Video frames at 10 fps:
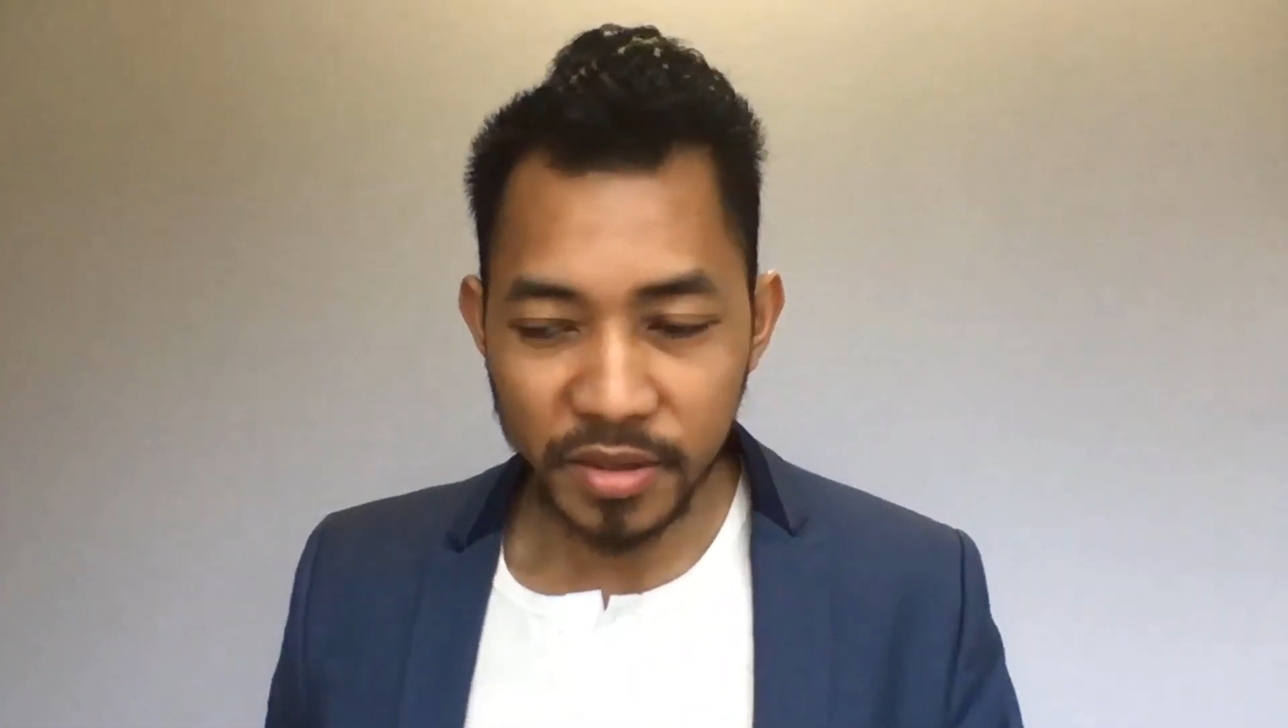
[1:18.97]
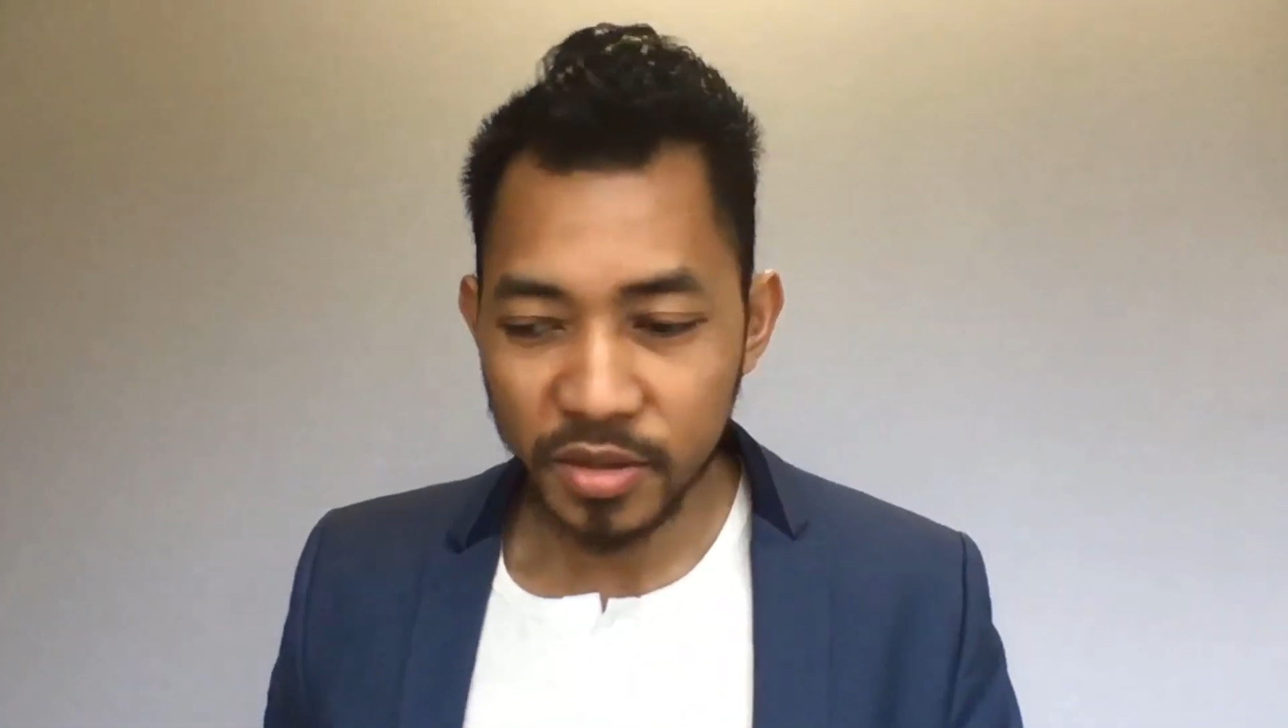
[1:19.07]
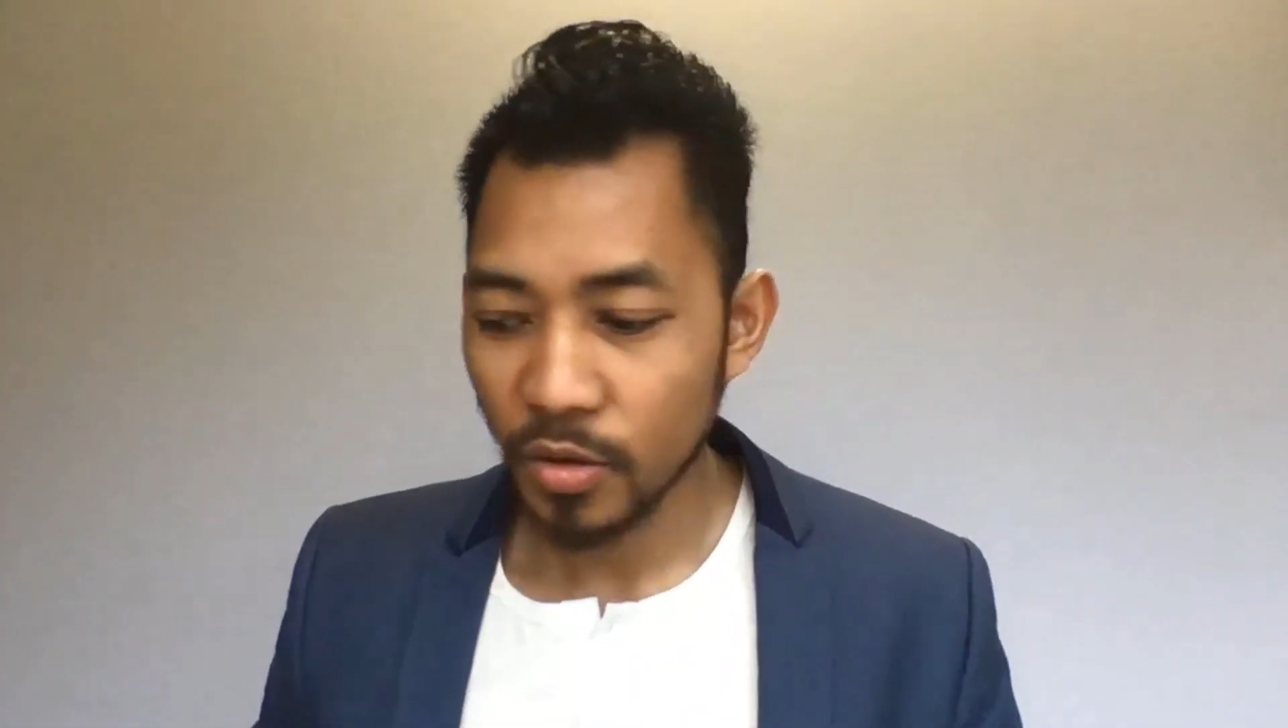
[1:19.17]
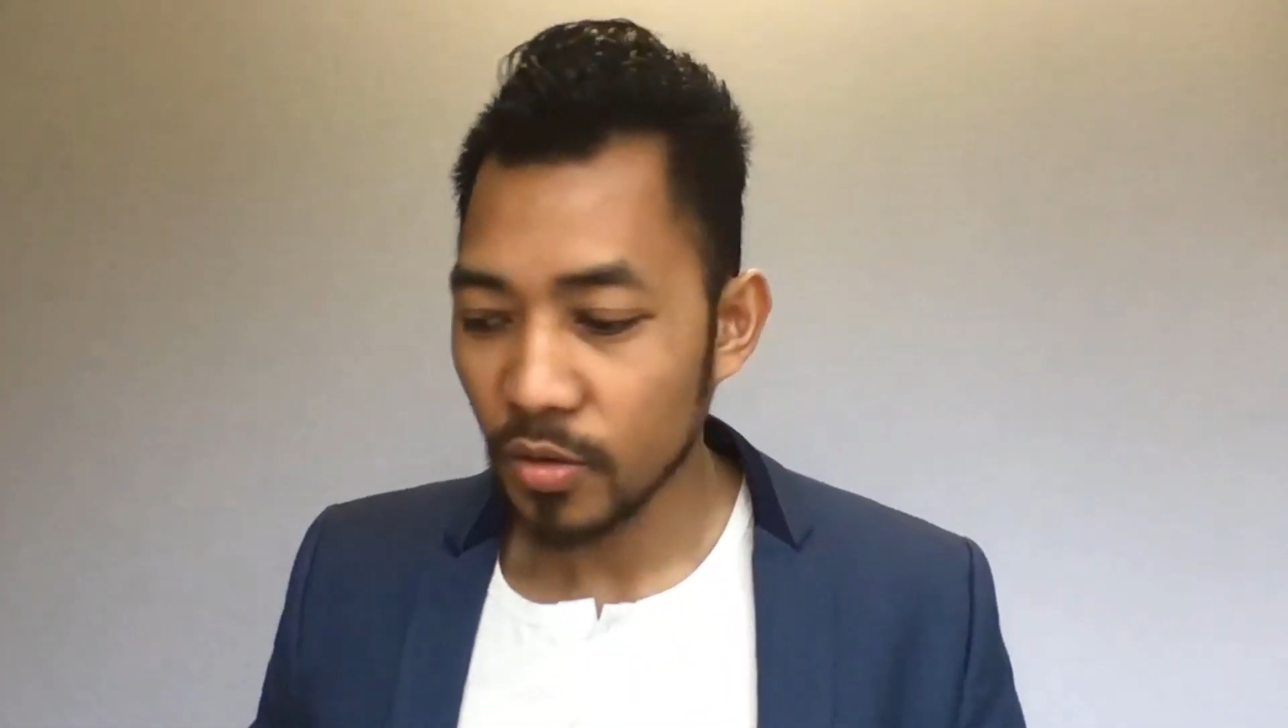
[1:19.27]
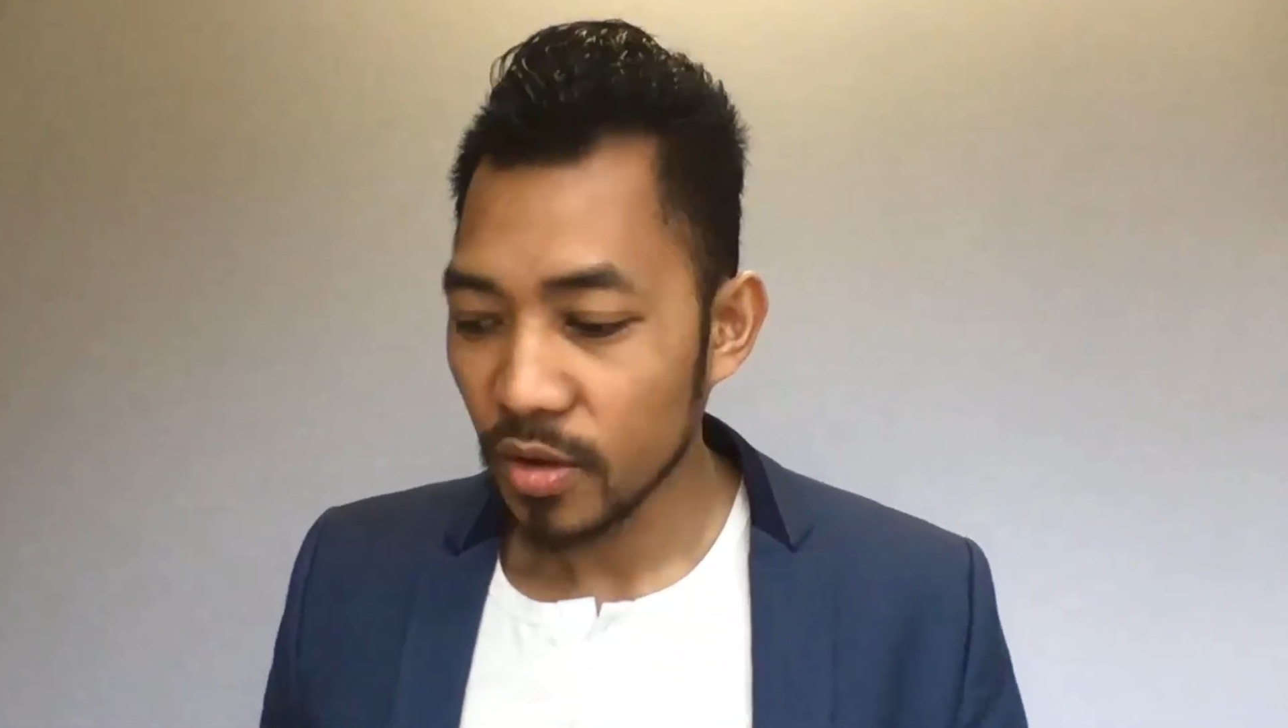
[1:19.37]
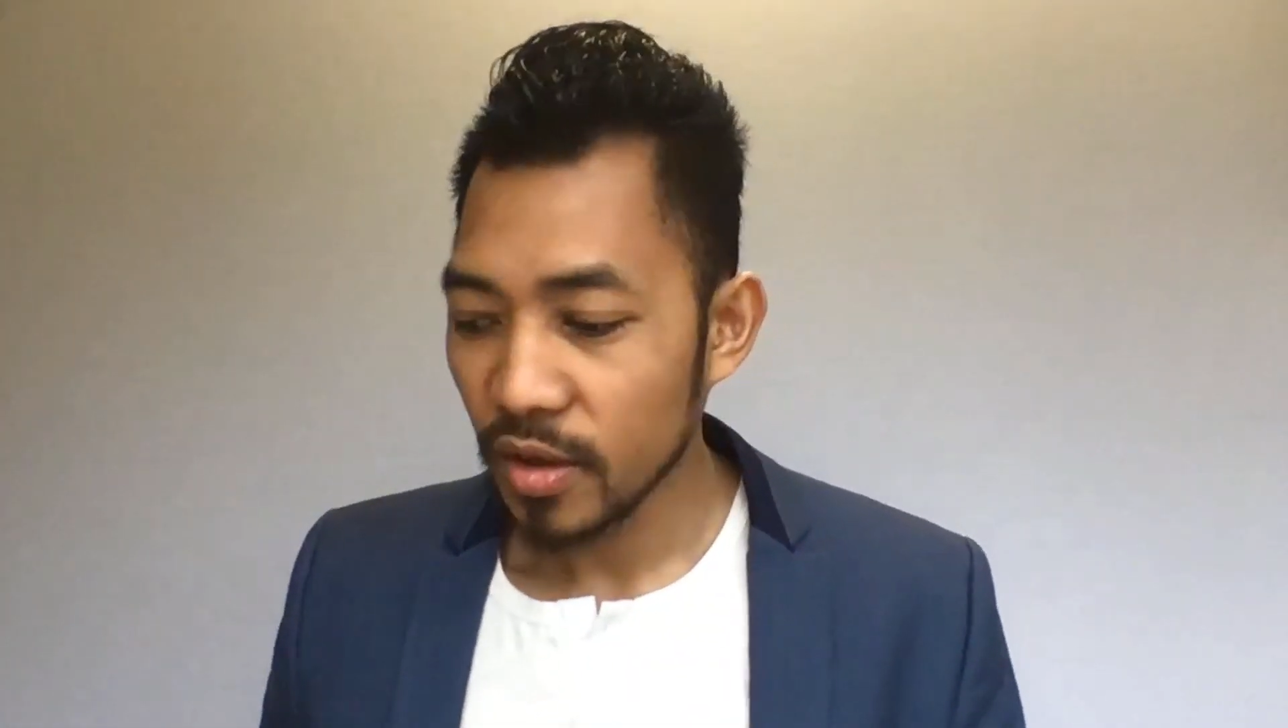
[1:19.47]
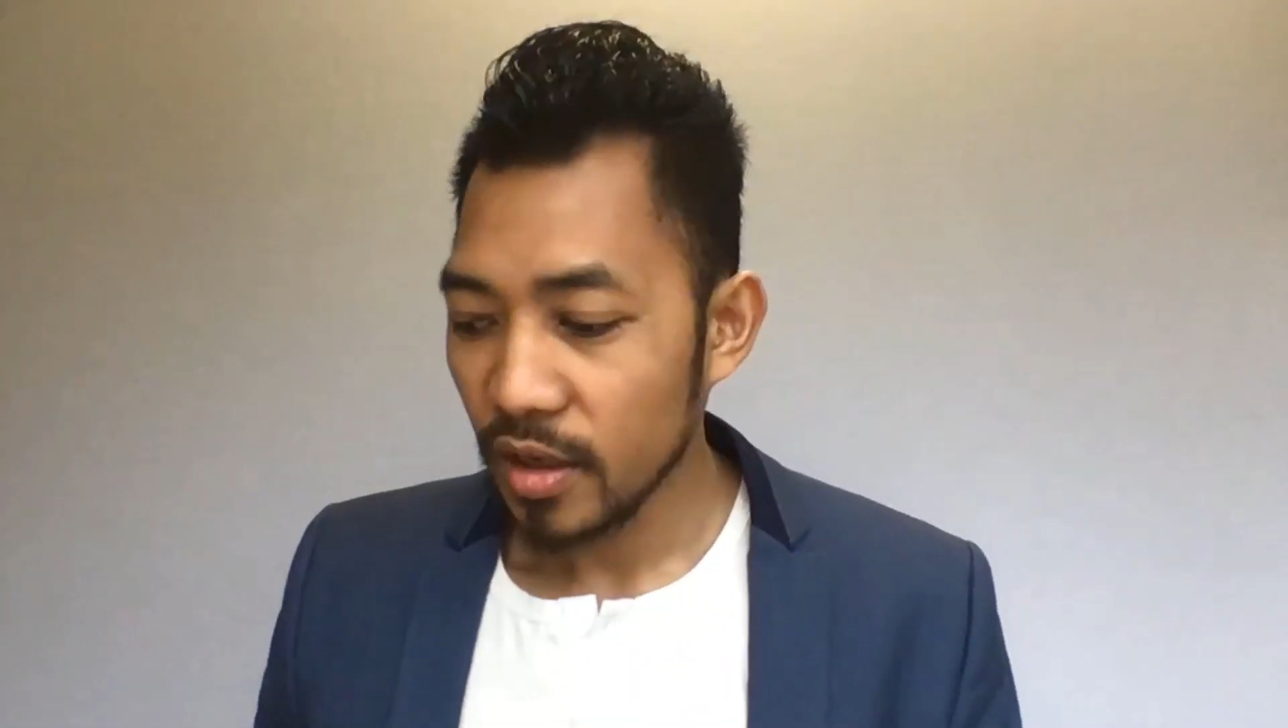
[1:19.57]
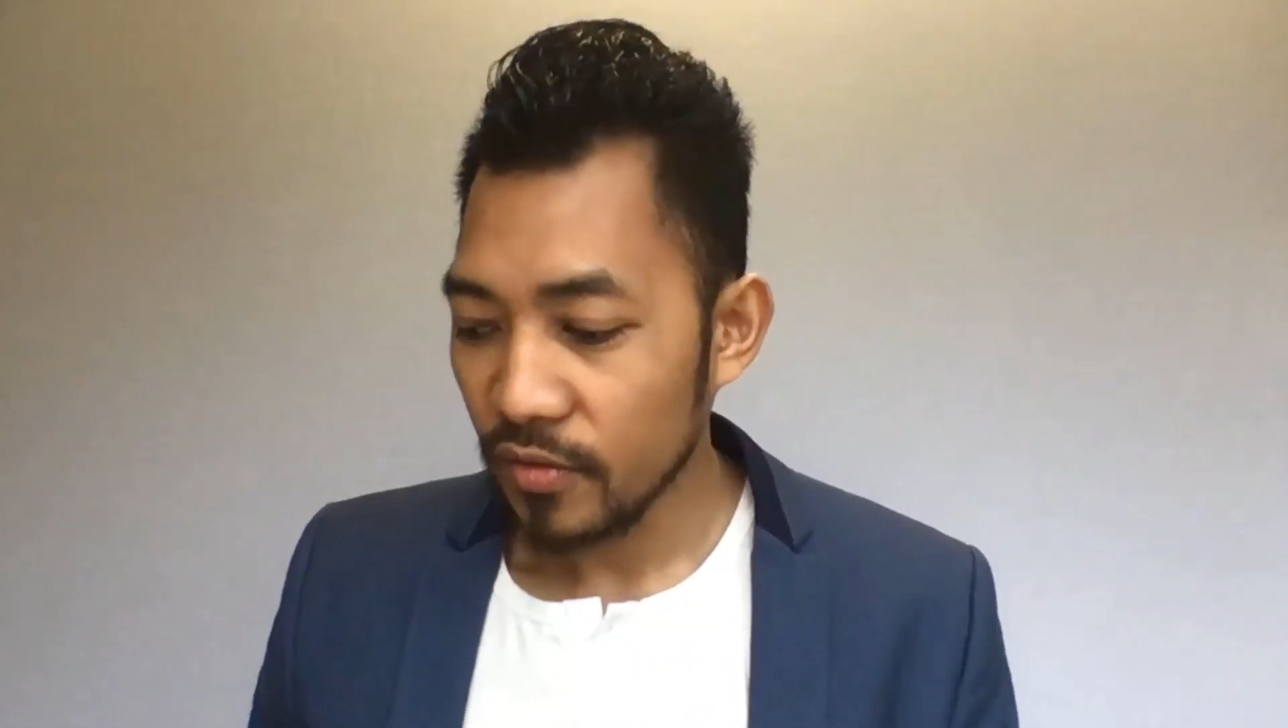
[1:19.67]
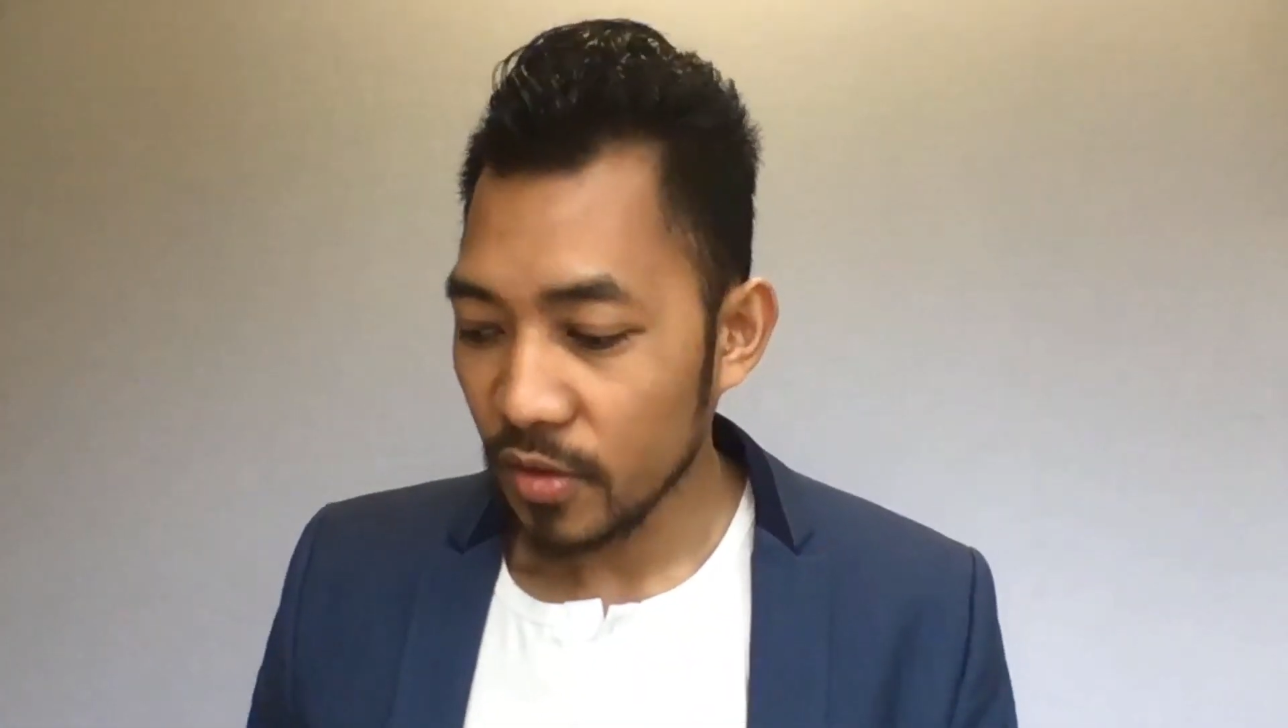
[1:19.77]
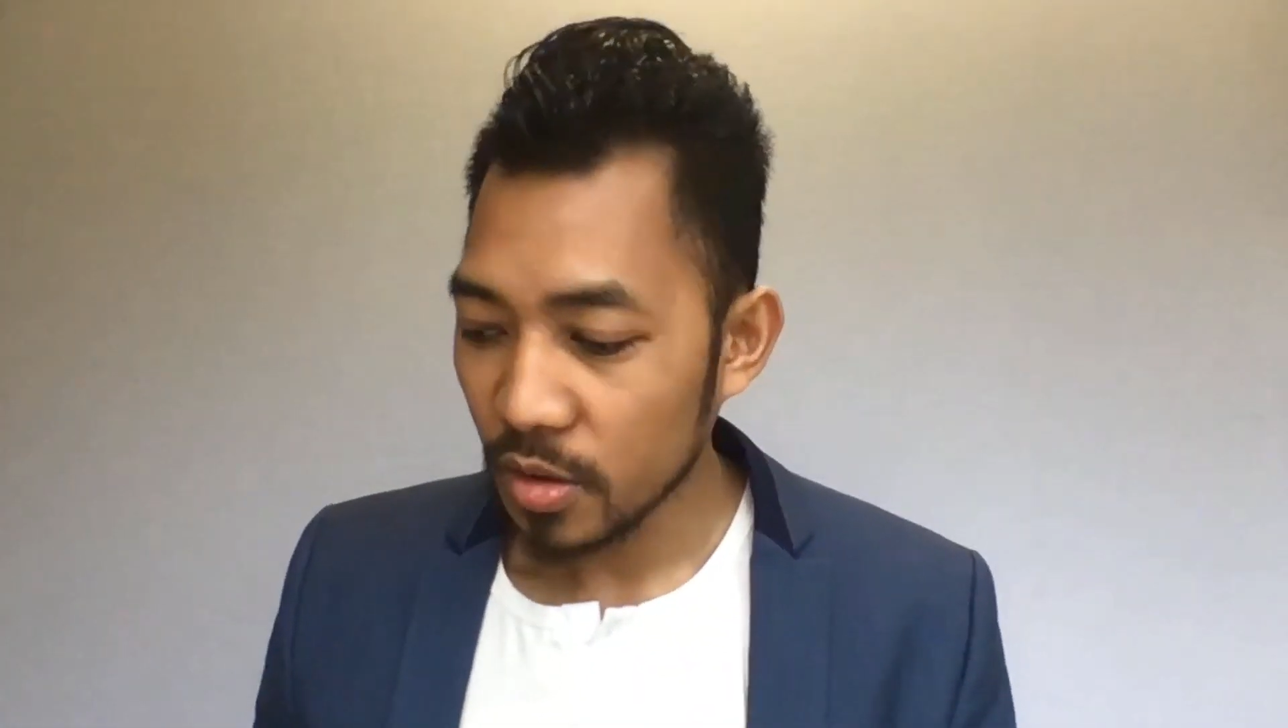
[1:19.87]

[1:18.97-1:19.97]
So if